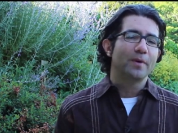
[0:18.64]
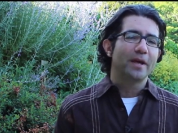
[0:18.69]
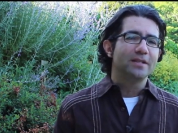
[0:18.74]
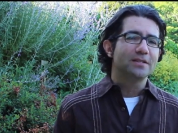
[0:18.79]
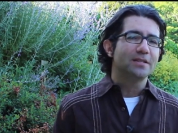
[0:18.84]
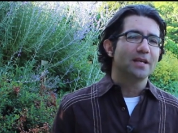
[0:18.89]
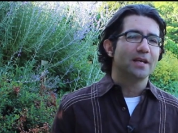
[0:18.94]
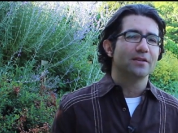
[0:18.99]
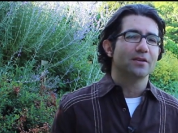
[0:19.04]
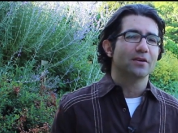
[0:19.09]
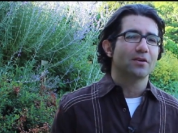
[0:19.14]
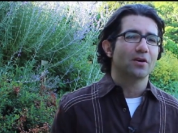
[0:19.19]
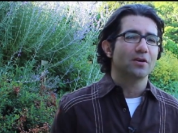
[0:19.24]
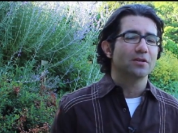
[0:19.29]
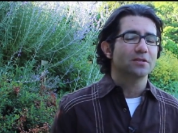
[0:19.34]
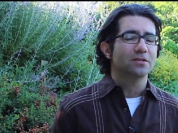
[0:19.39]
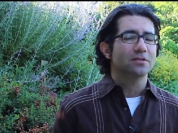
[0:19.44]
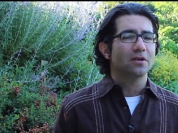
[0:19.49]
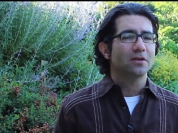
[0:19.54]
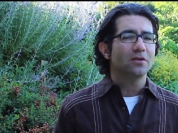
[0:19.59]
maintain the
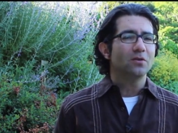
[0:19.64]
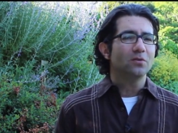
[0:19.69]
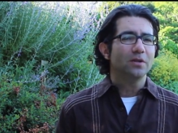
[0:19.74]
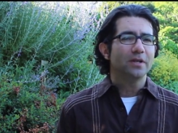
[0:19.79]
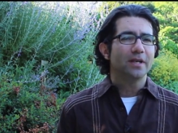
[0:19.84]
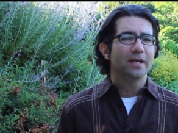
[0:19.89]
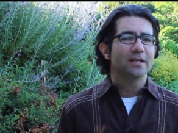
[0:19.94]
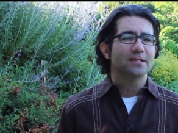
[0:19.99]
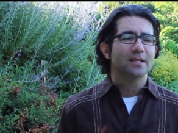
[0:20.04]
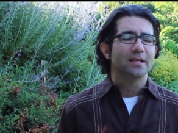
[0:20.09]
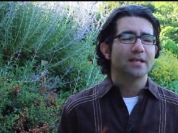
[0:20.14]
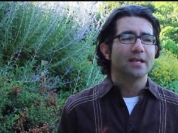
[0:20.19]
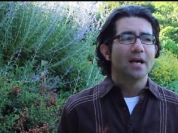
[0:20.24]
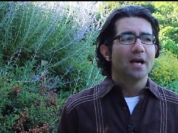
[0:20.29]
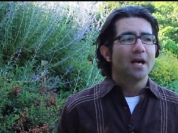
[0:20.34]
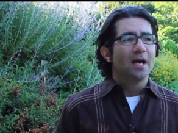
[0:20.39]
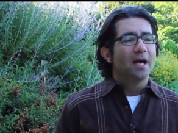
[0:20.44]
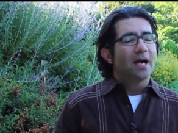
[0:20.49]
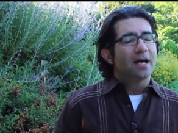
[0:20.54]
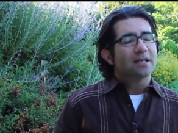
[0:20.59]
gardens not only as a,
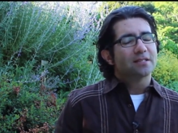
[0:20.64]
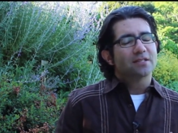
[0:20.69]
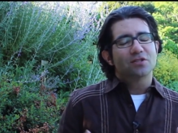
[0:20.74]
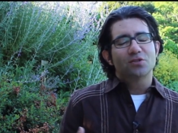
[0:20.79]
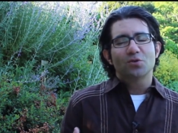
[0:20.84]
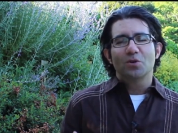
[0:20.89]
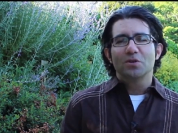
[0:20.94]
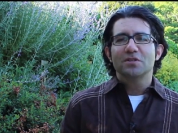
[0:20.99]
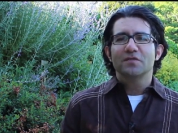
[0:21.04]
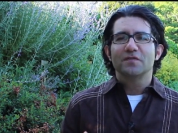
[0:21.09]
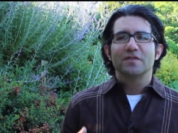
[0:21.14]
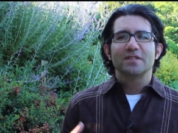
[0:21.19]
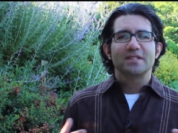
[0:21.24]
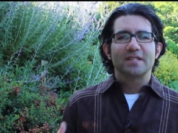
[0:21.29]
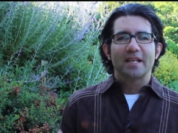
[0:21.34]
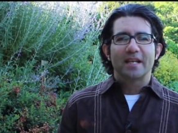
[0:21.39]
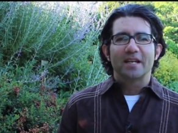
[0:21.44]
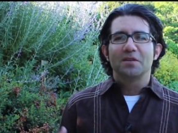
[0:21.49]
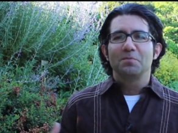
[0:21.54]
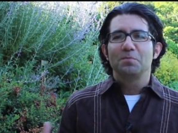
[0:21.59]
as a source of
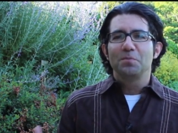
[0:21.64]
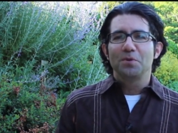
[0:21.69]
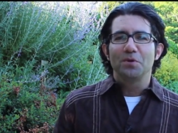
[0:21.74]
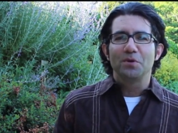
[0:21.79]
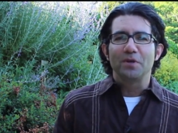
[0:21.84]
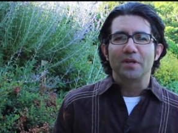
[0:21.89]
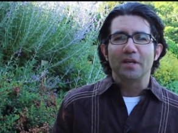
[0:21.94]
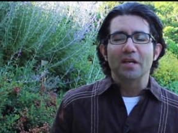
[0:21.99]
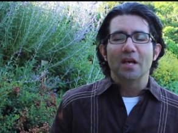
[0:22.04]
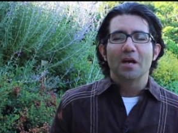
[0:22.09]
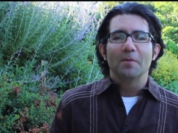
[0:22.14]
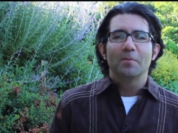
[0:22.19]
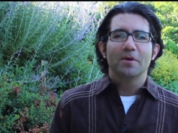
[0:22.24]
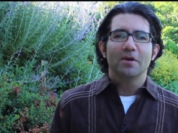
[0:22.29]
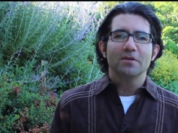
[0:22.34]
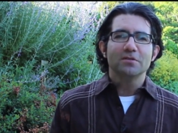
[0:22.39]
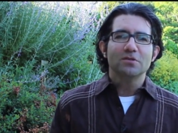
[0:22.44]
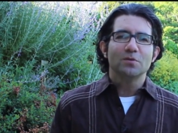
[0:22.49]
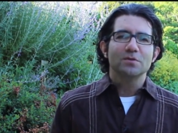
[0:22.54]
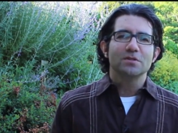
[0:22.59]
aesthetic beauty but
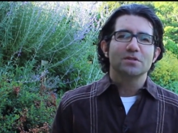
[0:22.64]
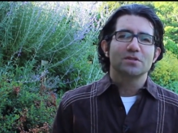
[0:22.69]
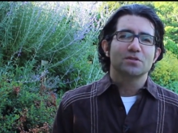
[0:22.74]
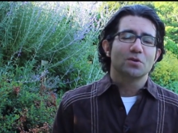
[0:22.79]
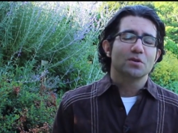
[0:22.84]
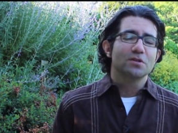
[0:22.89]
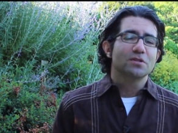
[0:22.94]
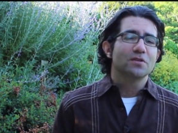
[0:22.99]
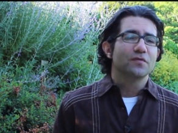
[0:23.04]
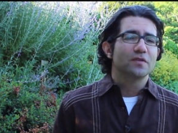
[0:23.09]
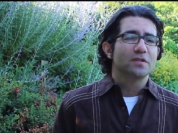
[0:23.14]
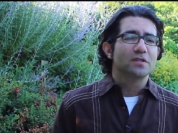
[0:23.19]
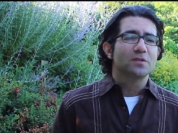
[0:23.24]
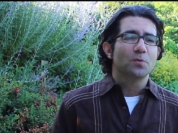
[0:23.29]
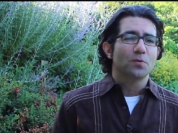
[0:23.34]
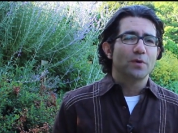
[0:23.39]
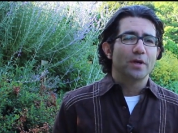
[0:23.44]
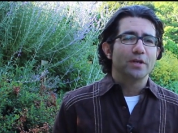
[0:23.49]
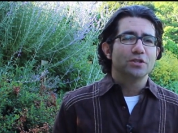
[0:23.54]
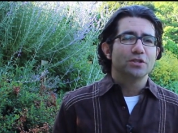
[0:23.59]
also as a source of
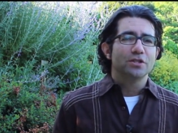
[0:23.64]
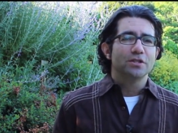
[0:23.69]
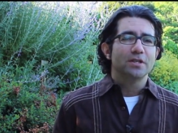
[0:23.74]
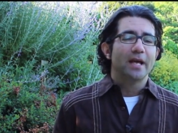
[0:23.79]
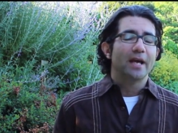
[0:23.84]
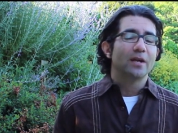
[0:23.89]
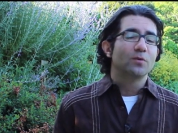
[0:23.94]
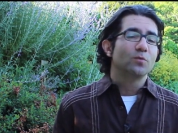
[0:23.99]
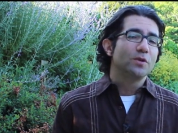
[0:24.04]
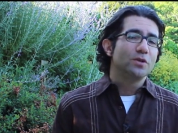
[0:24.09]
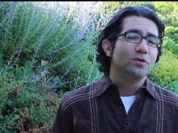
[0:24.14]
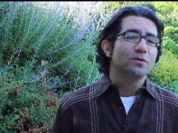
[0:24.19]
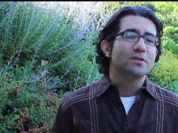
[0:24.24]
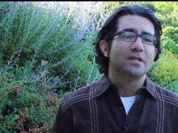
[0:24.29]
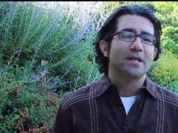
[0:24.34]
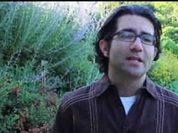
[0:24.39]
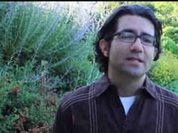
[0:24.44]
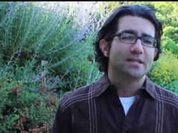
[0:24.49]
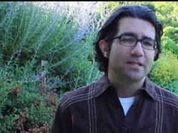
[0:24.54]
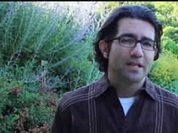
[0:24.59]
inspiration and we use
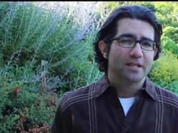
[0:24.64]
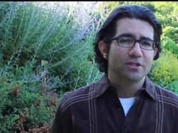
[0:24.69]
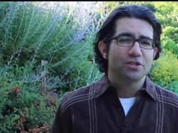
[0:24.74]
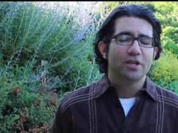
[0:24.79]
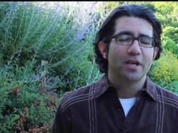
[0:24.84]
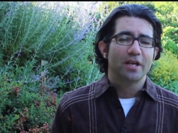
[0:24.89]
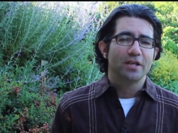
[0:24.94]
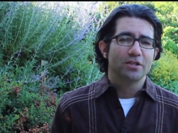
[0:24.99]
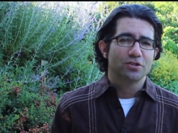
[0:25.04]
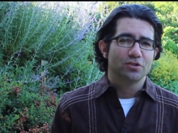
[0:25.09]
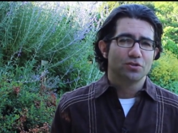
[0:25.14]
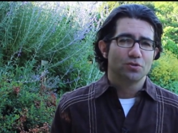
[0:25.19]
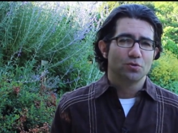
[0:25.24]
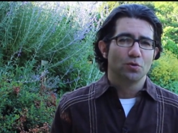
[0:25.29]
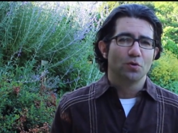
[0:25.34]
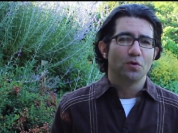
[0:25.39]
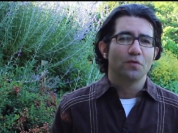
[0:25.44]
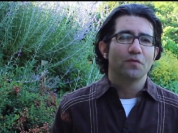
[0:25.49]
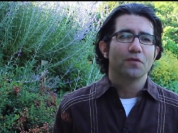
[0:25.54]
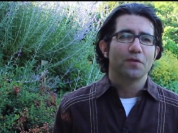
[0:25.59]
it as an education
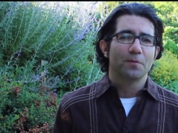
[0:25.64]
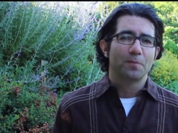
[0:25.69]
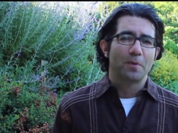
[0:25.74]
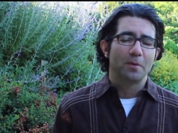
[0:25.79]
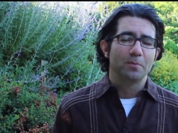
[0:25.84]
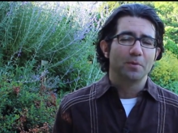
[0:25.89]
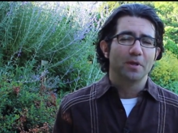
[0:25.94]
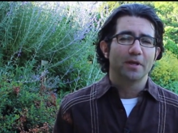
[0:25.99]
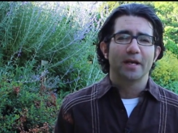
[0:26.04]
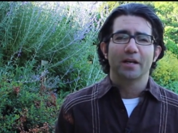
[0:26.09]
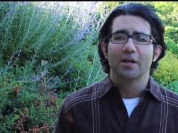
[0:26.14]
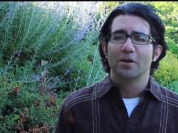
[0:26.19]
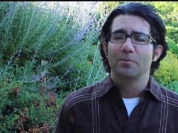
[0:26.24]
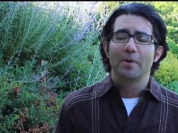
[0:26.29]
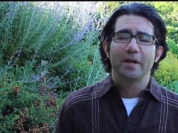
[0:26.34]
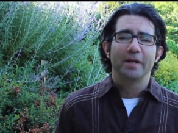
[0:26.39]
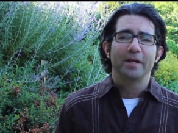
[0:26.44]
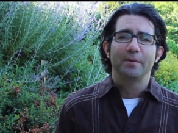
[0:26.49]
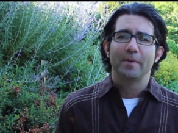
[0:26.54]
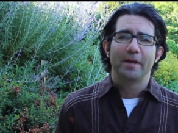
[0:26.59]
tool for the public and our
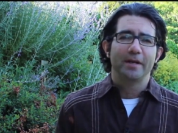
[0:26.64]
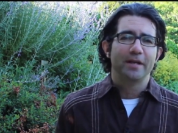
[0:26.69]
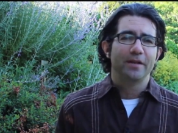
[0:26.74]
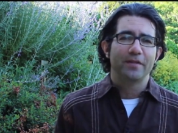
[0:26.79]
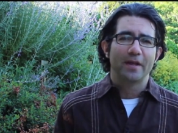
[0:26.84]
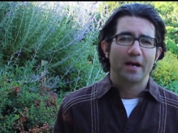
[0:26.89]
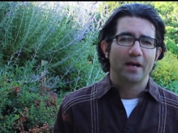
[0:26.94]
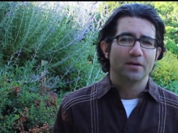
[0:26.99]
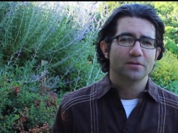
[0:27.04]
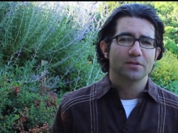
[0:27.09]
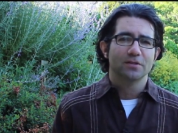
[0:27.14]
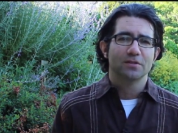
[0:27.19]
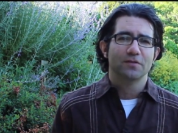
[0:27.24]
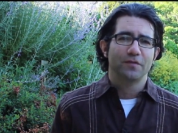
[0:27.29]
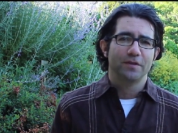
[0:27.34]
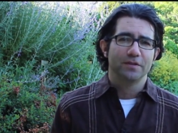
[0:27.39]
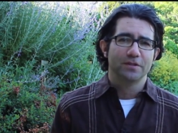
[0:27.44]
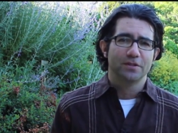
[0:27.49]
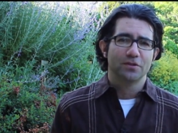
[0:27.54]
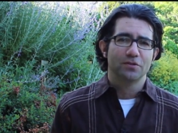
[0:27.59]
many many thousands of
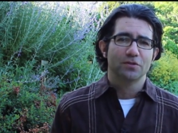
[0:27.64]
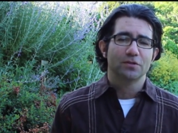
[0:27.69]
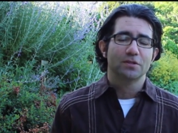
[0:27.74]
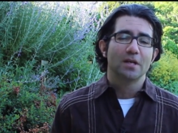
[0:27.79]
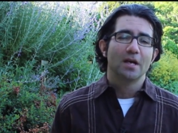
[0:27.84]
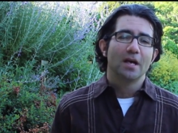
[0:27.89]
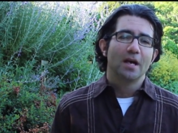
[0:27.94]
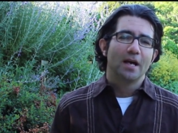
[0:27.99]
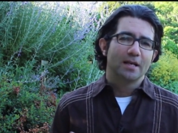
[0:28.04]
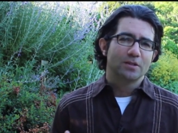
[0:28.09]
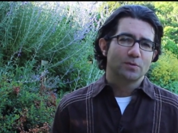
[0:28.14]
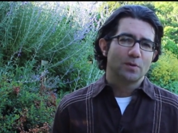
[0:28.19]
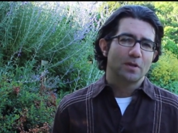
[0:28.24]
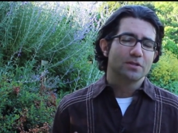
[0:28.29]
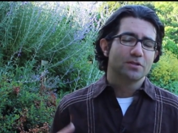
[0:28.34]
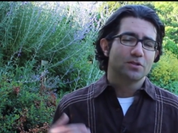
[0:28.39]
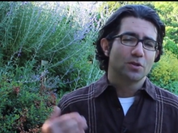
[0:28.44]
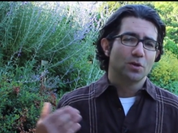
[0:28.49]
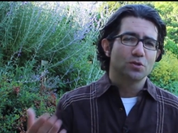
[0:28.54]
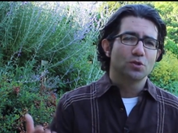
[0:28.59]
visitors as well
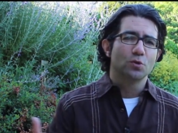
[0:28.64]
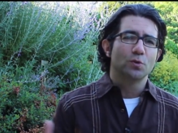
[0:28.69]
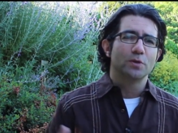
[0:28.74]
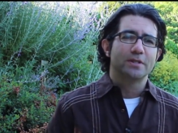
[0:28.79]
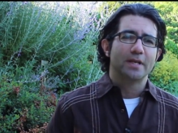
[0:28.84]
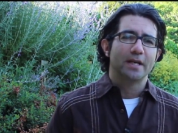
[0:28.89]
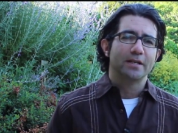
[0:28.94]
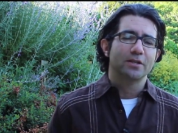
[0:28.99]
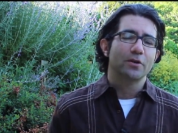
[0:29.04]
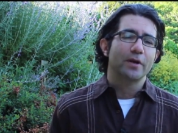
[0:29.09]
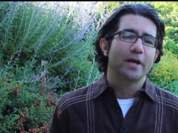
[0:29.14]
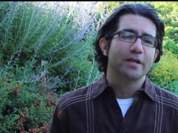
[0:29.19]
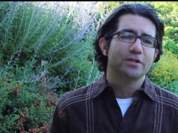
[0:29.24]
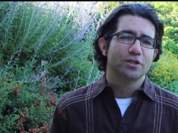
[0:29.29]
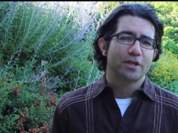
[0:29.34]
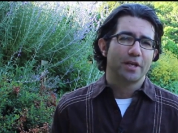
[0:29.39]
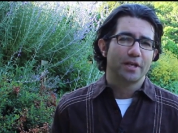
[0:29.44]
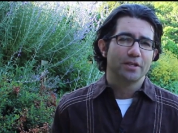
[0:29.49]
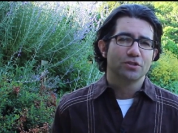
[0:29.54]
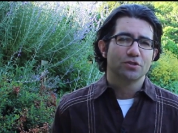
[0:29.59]
as those who attend our
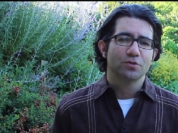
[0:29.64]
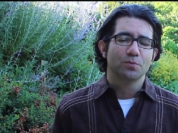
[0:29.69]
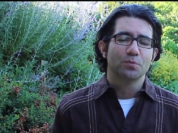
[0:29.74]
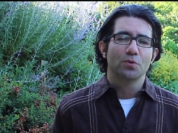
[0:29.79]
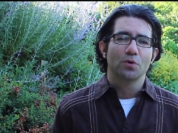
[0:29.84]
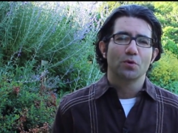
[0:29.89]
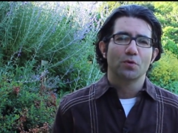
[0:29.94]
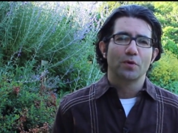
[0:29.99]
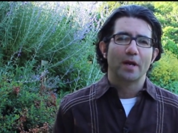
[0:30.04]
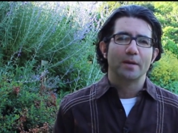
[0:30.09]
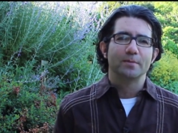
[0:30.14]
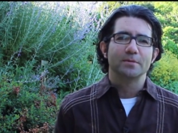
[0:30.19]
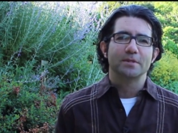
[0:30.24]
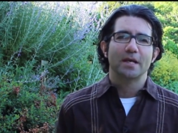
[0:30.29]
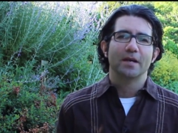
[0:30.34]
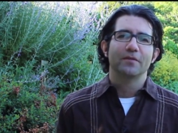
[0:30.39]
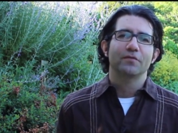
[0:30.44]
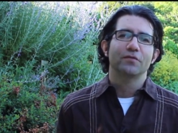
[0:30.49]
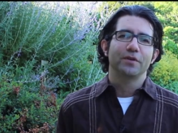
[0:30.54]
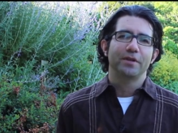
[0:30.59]
educational programs
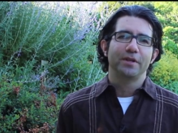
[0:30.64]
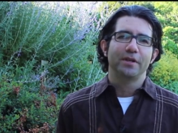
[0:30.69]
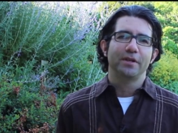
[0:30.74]
every